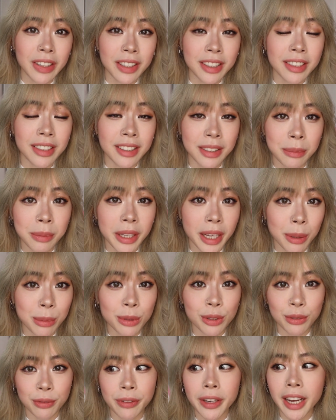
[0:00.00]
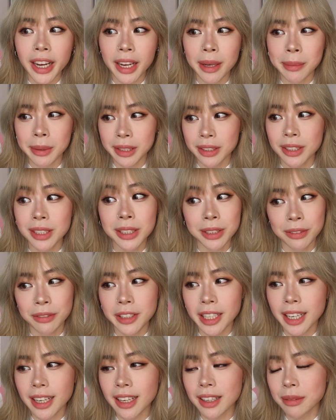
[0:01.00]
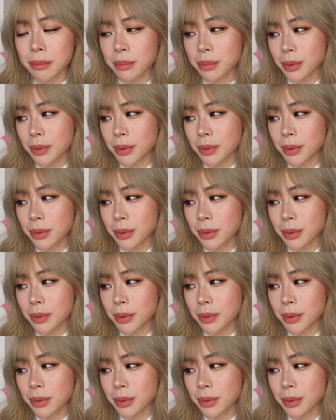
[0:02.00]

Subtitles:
gonna be able to fly because of that.